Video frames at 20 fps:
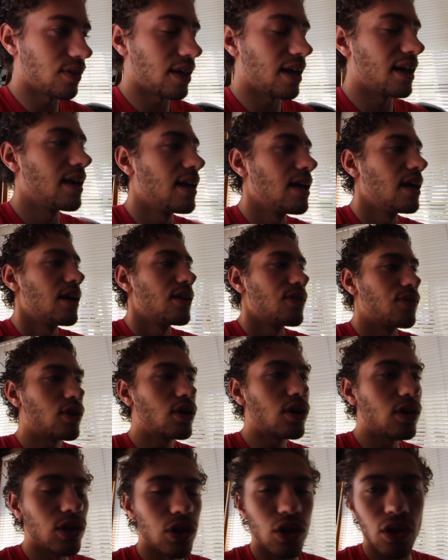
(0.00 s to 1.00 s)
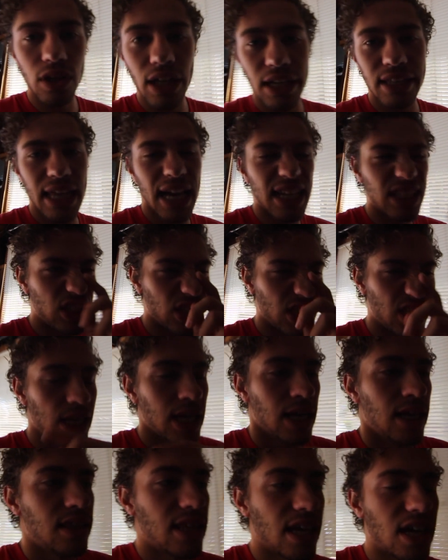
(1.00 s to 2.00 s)
They're going to look like that, just
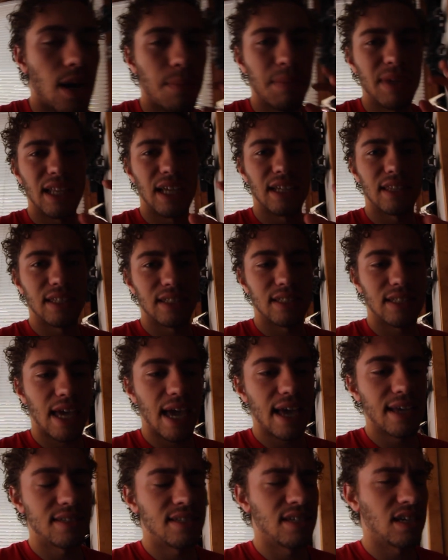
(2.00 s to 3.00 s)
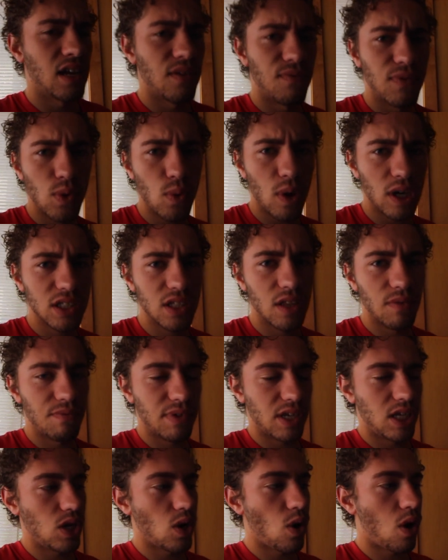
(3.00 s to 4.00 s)
they come in like this casing, and if you watch the
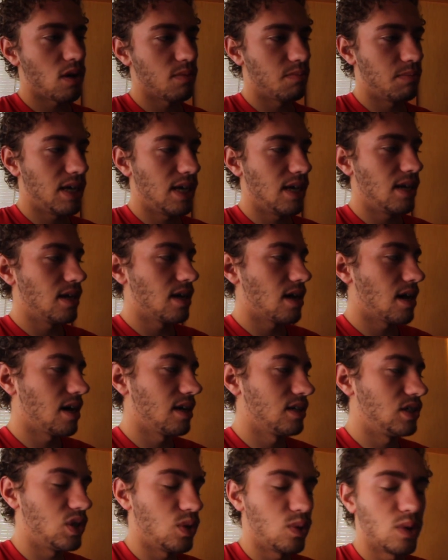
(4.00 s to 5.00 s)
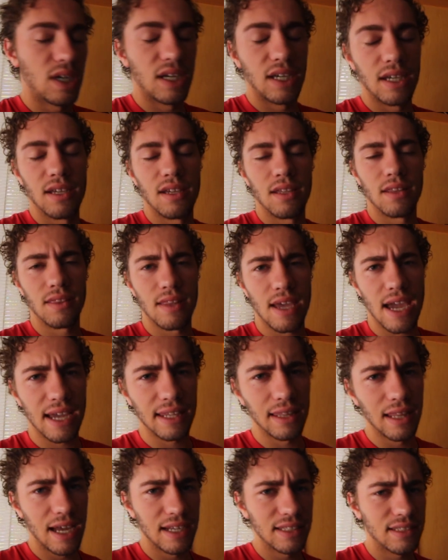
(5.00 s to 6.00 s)
video on me doing the
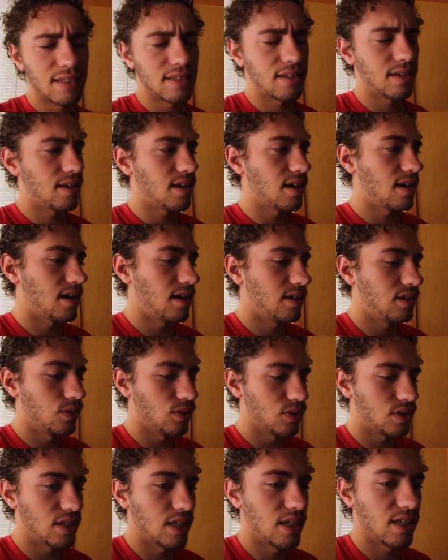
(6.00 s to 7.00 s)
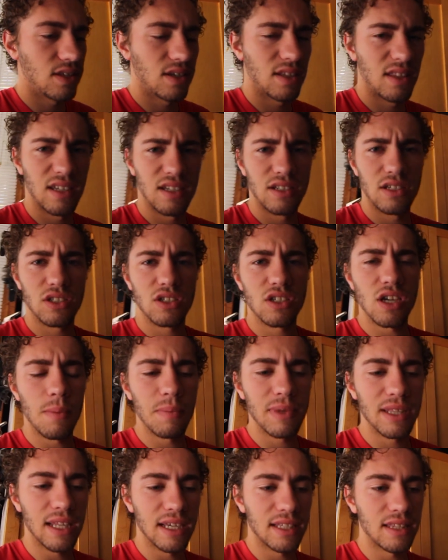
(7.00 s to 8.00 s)
headlights, you'll see that they just
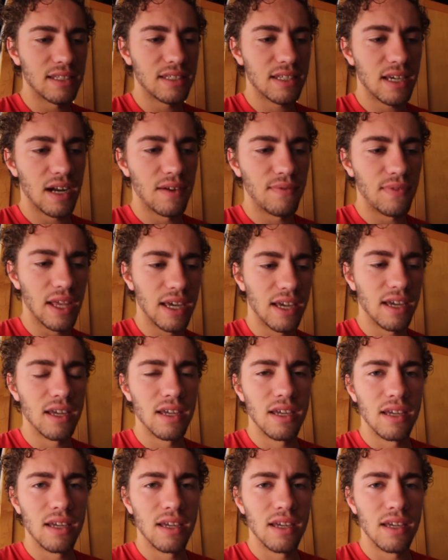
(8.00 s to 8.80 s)
come in like this kind of like